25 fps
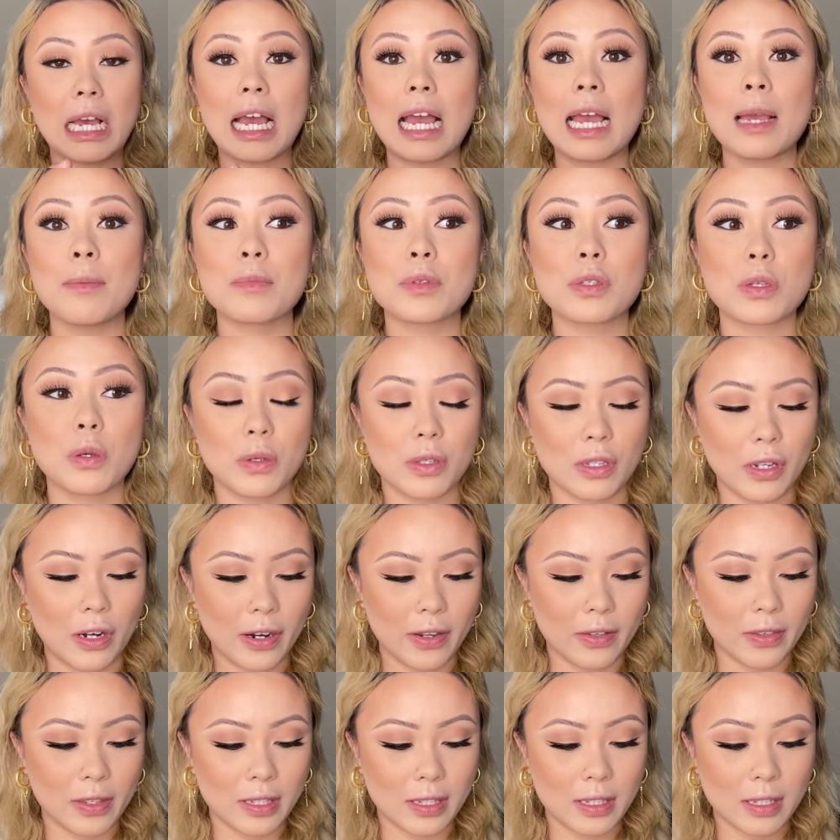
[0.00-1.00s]
I'm so
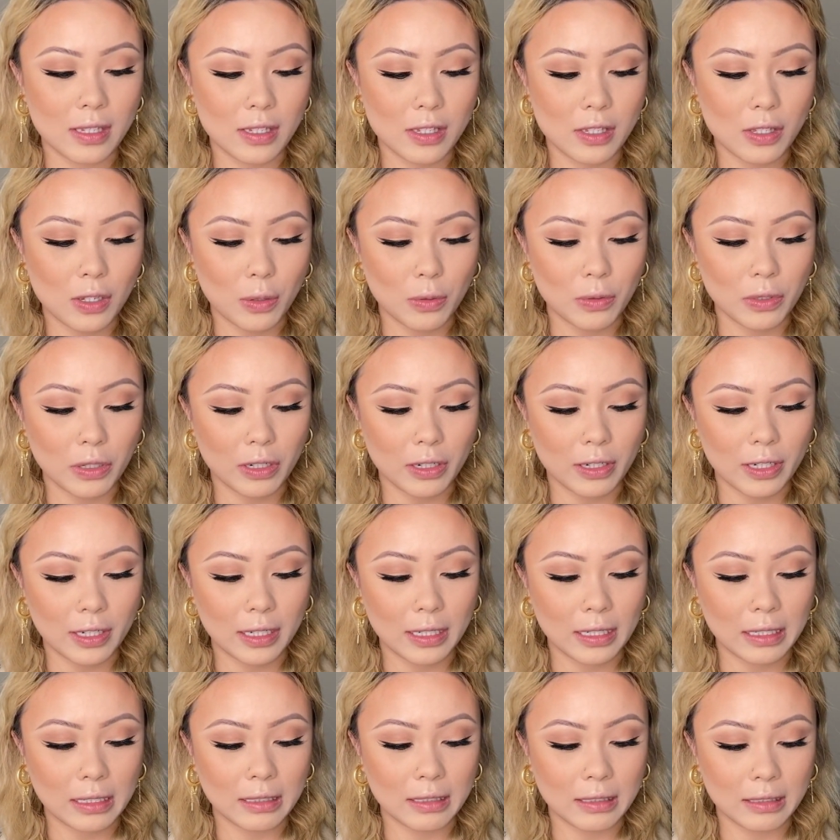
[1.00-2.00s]
sorry, this is so
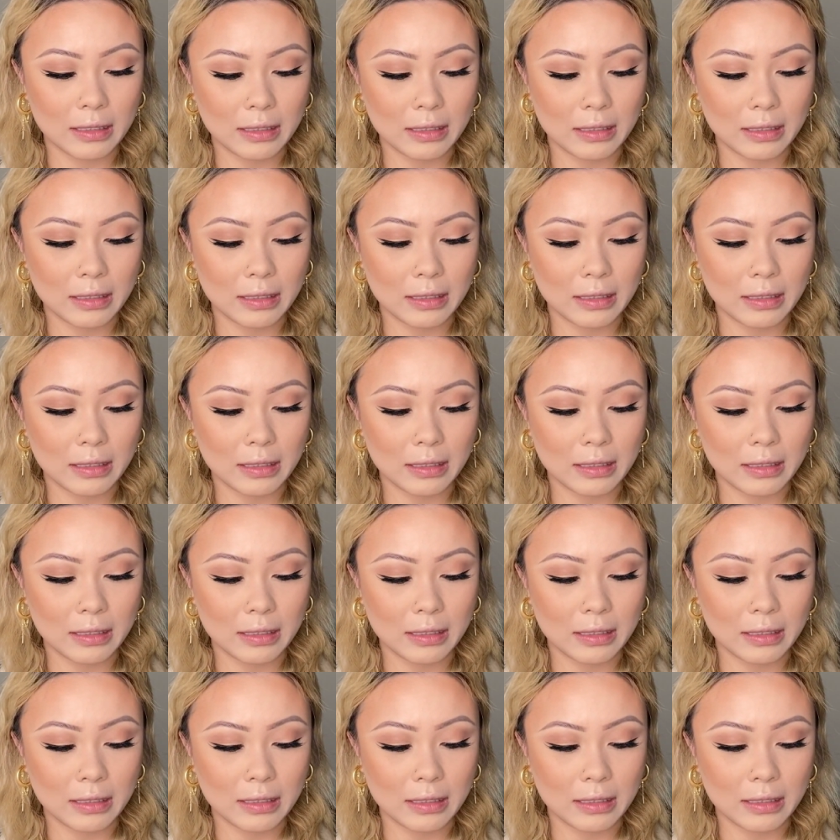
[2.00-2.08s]
dirty.